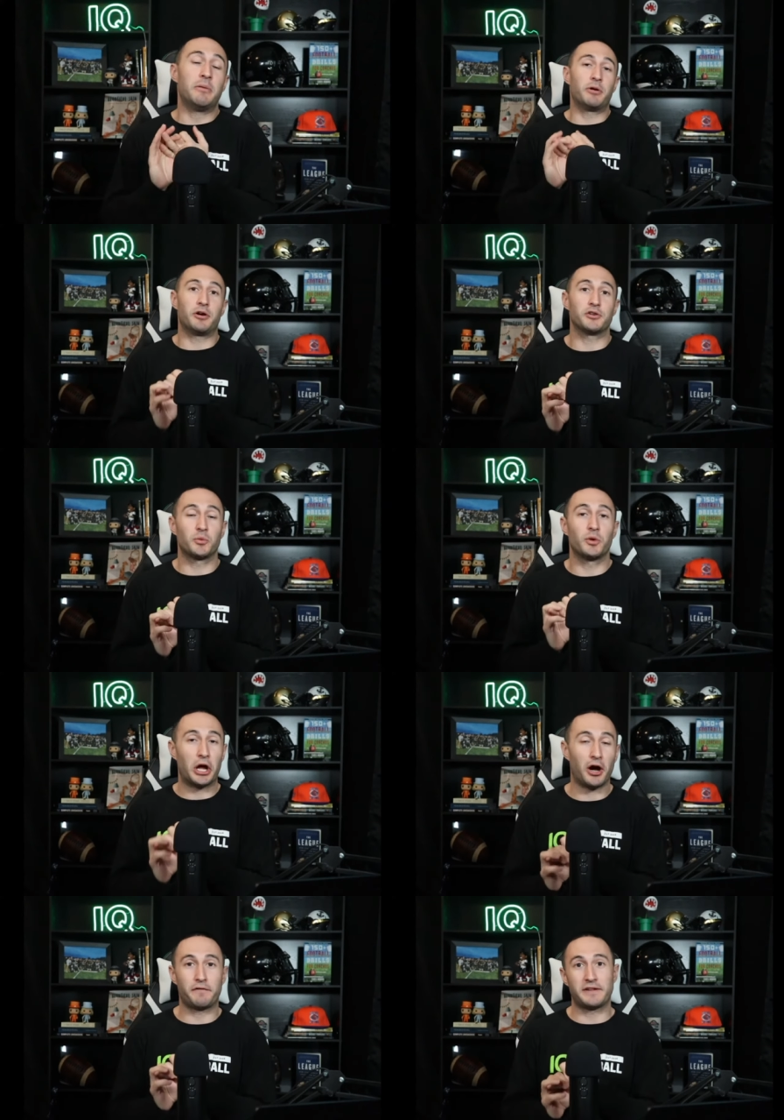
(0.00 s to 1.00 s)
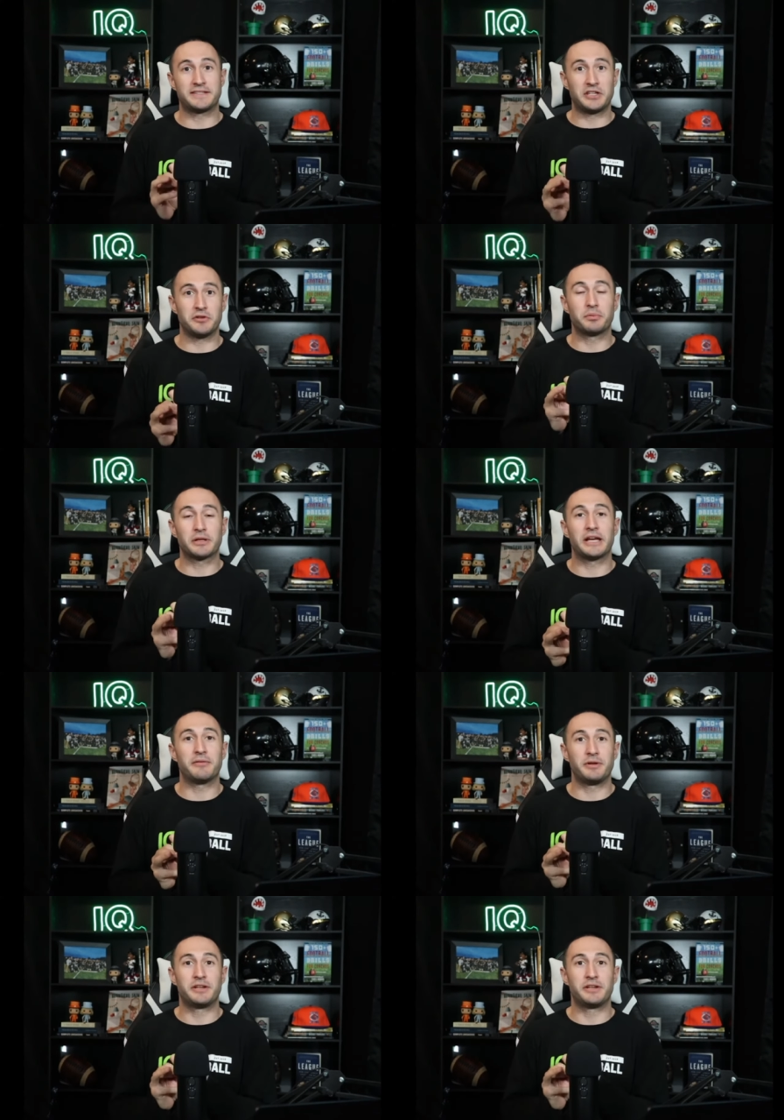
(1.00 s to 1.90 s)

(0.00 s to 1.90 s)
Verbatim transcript: but also what offense that you play in,